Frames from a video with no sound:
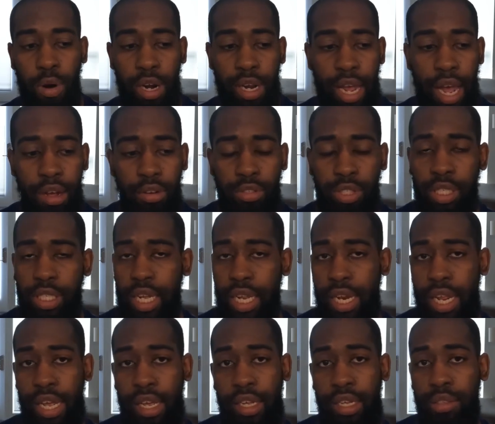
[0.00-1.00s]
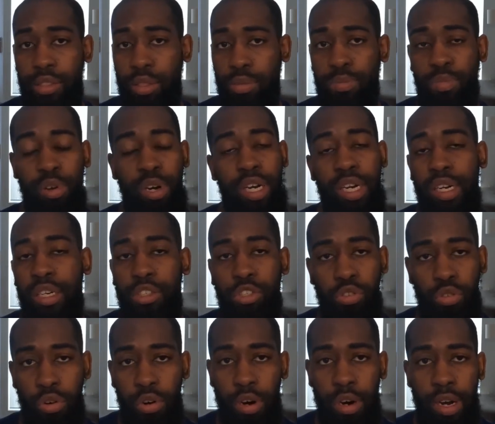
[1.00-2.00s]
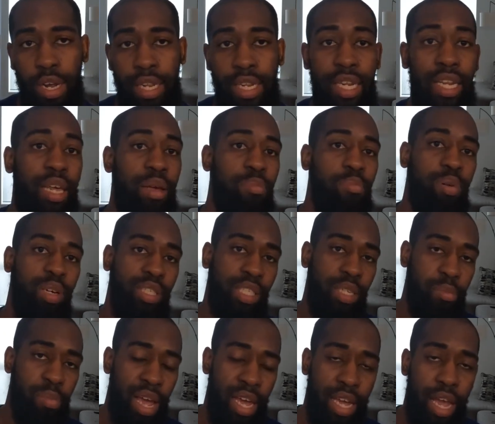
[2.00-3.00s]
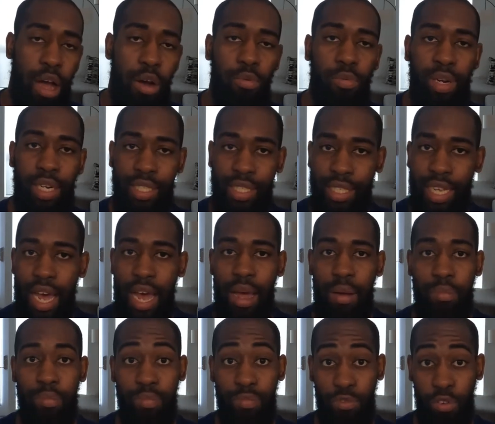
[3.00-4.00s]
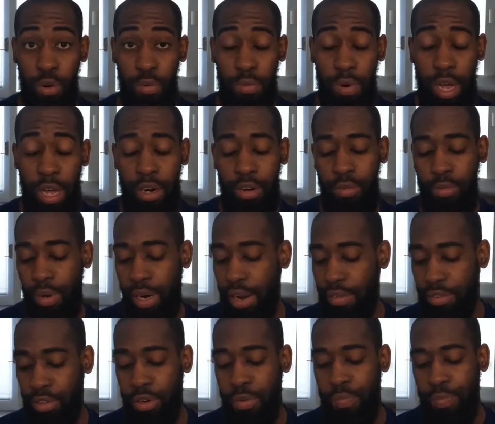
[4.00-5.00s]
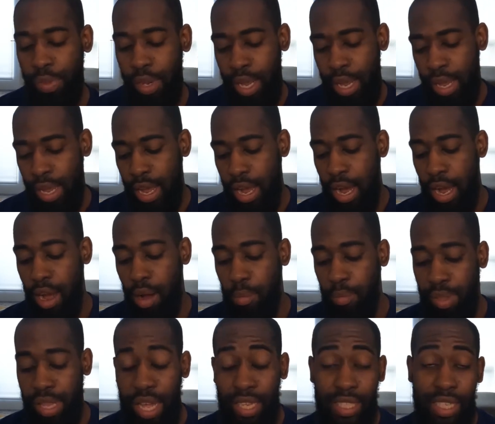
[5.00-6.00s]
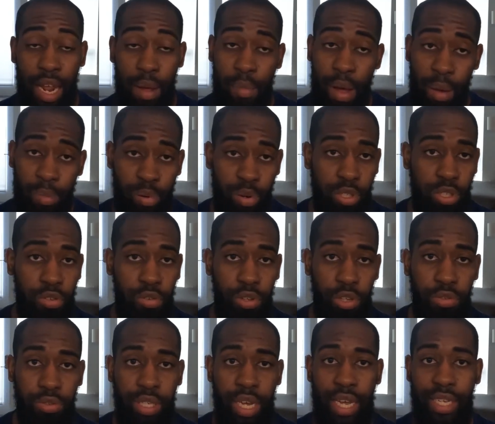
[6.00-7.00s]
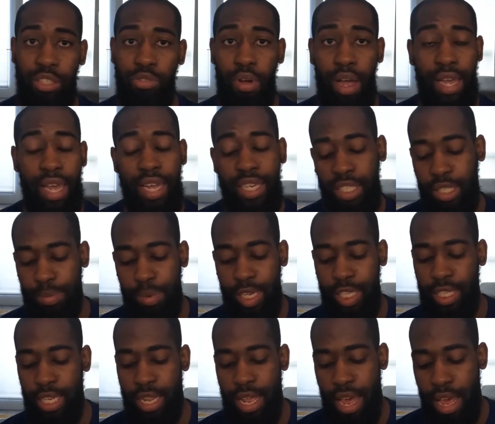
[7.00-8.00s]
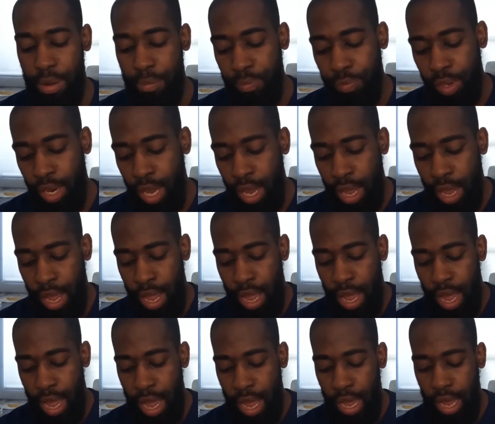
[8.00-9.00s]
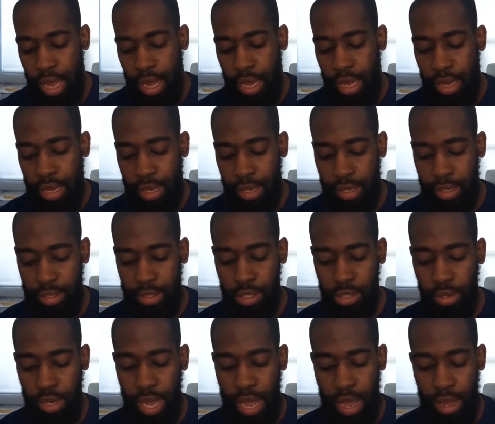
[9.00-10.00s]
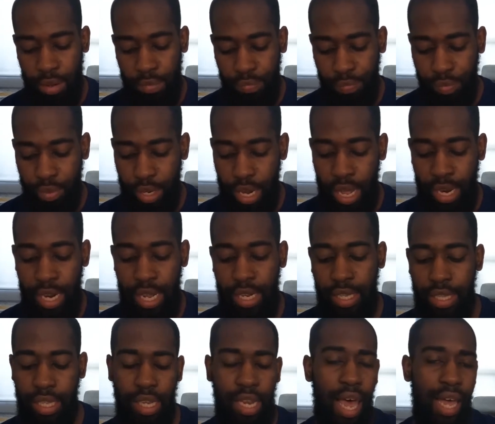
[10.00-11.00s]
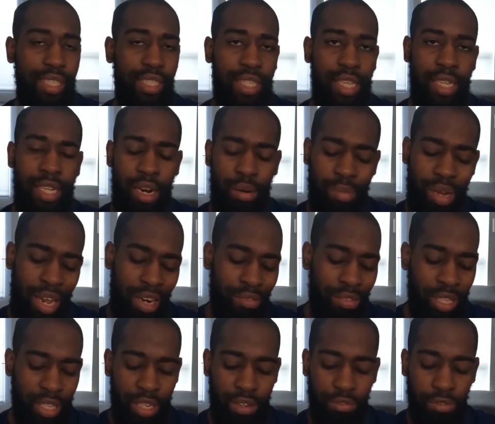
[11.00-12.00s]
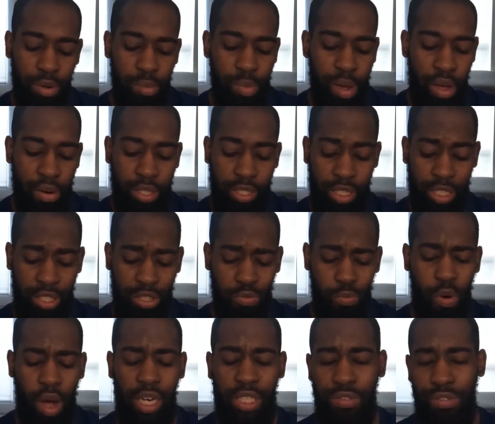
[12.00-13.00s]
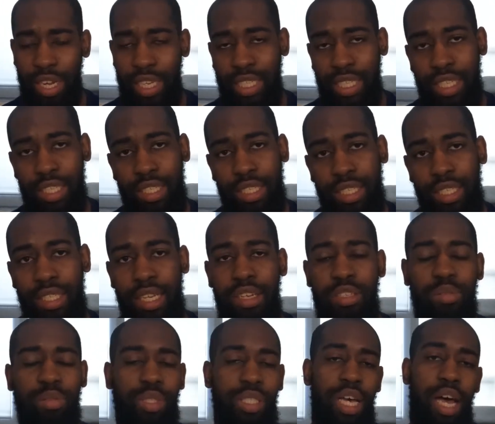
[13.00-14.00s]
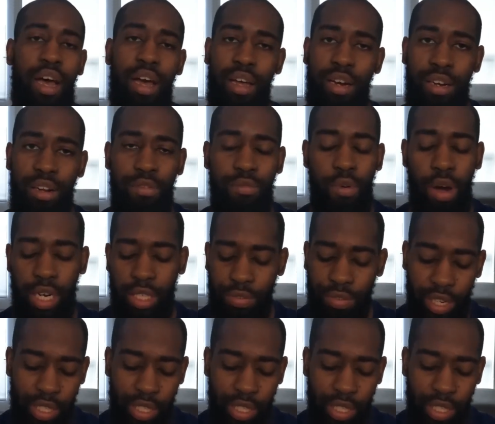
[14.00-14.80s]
workouts, and they put it in a drawer and then they bust it back out when it's time for a run or whatever. That's not my personal use case, so I can't speak to that. So yeah. And then the last thing that I'm kind of indifferent about is just the watch faces. There's a ton of watch